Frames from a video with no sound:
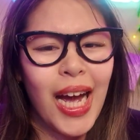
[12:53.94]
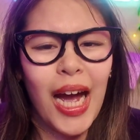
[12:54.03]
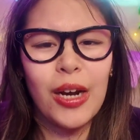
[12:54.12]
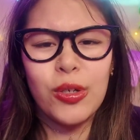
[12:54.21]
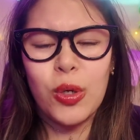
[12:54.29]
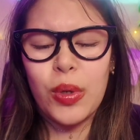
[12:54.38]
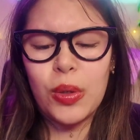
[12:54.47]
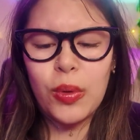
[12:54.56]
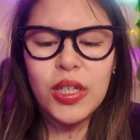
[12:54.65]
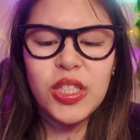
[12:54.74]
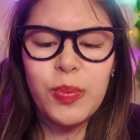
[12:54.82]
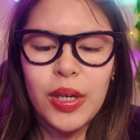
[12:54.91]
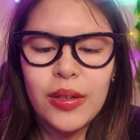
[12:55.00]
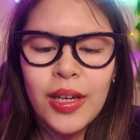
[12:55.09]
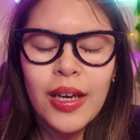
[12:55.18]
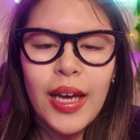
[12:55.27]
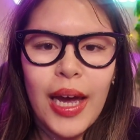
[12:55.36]
I don't know what it was, but
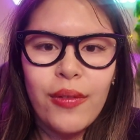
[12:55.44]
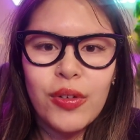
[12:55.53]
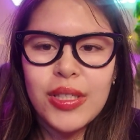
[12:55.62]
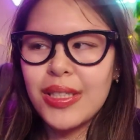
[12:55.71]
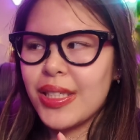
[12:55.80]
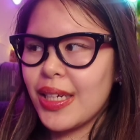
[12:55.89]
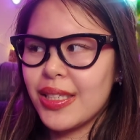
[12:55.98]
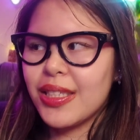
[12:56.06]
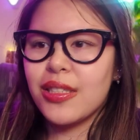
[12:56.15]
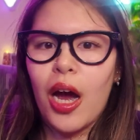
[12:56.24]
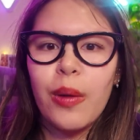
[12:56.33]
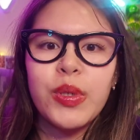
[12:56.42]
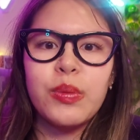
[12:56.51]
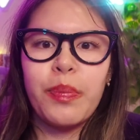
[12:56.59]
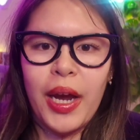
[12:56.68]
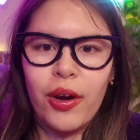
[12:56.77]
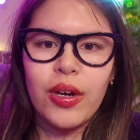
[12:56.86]
ever since I stopped
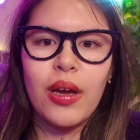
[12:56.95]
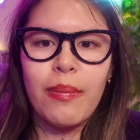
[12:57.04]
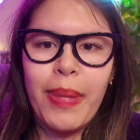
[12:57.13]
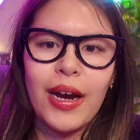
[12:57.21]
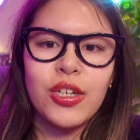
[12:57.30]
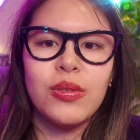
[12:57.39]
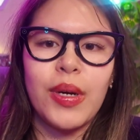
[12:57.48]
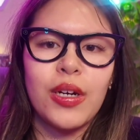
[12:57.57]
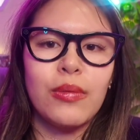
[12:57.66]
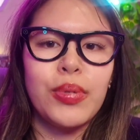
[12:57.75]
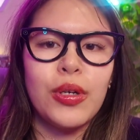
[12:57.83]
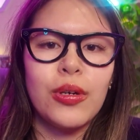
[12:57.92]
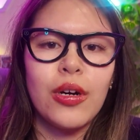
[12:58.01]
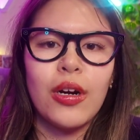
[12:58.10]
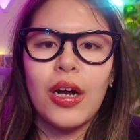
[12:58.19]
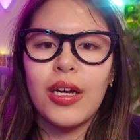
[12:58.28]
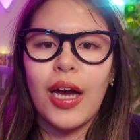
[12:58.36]
pairing it back to my
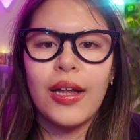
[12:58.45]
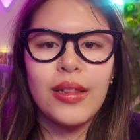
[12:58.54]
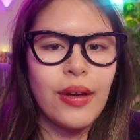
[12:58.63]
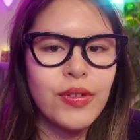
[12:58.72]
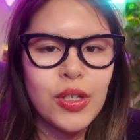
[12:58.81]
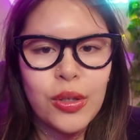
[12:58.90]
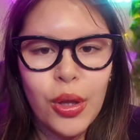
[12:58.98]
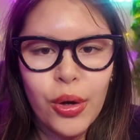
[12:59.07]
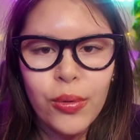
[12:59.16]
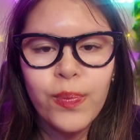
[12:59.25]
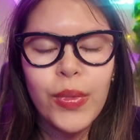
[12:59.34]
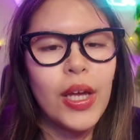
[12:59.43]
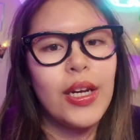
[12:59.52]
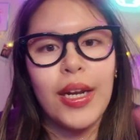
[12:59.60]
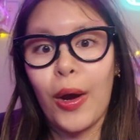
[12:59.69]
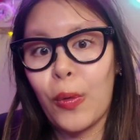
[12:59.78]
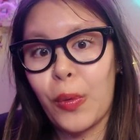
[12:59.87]
computer, I left it alone and
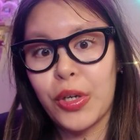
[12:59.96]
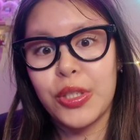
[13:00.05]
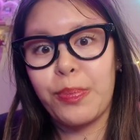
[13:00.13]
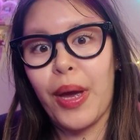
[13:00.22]
it now works